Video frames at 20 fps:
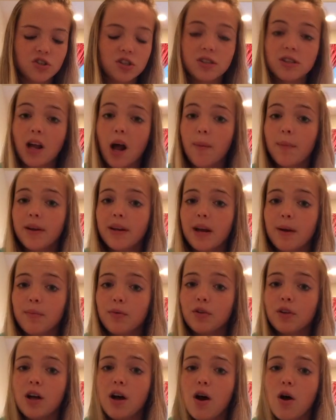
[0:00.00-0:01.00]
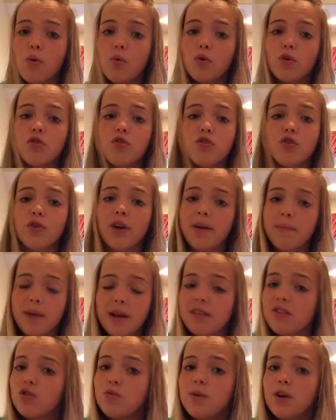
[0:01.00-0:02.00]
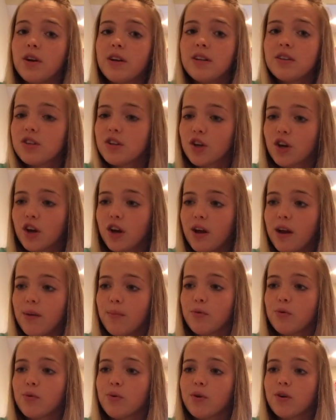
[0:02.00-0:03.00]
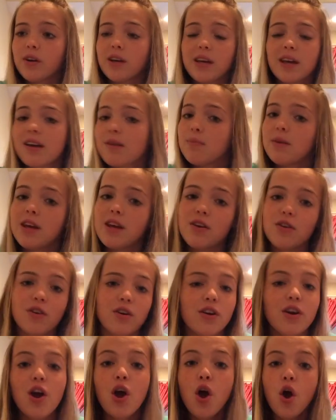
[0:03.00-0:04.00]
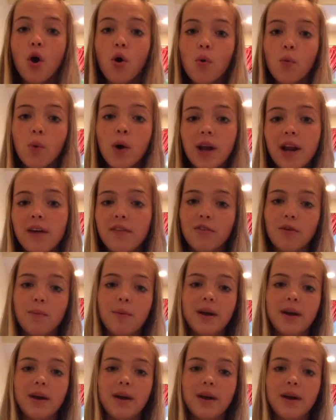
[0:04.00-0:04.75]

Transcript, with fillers: just comment down below or direct message me on Instagram or Kik me or whatever.